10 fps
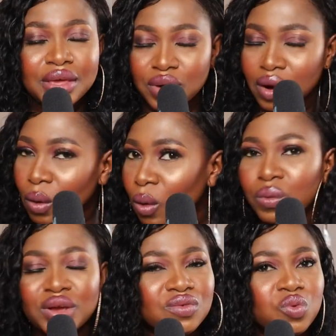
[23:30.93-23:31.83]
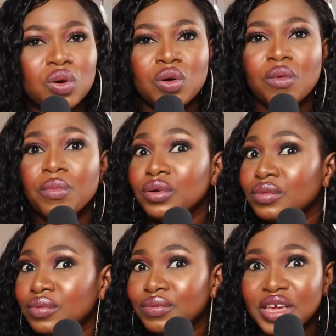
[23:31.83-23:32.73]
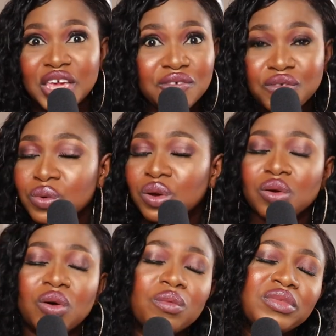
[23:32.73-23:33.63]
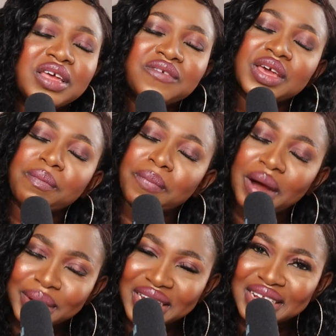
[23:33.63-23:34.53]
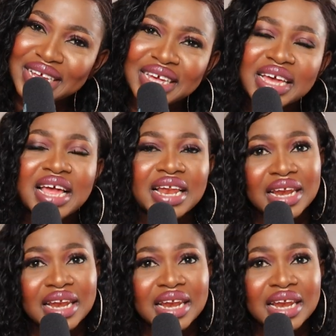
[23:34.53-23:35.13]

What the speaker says: You are always welcome. But if you want to come live here permanently,